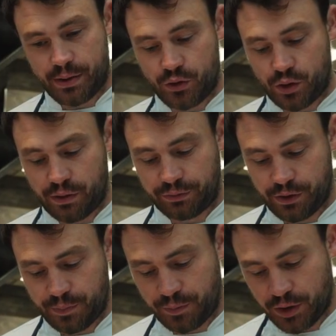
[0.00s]
which we'll go
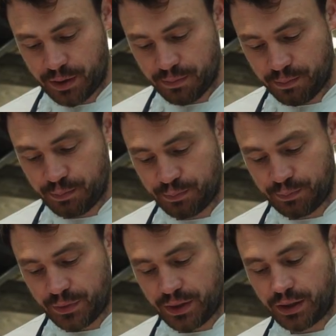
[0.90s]
through, and
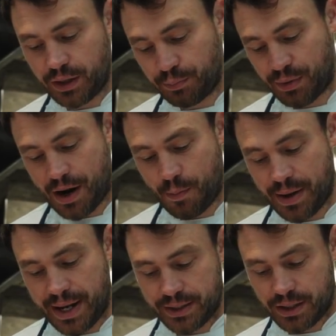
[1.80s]
the brown
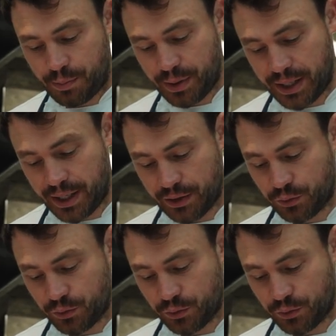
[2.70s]
meat is up in here